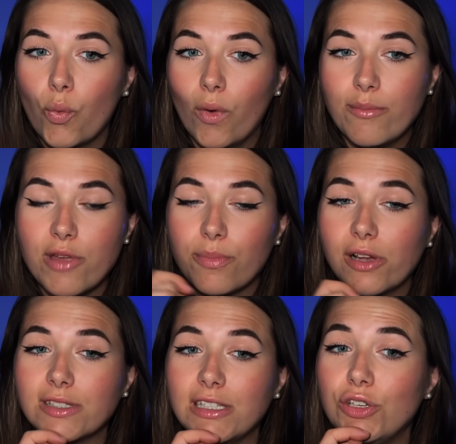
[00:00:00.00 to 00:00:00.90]
when we are
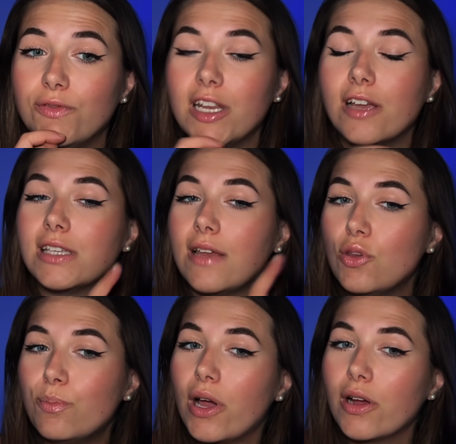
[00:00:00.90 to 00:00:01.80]
posting new videos if
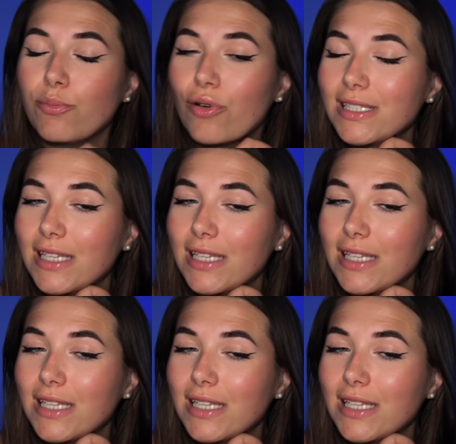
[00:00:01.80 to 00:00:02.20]
you press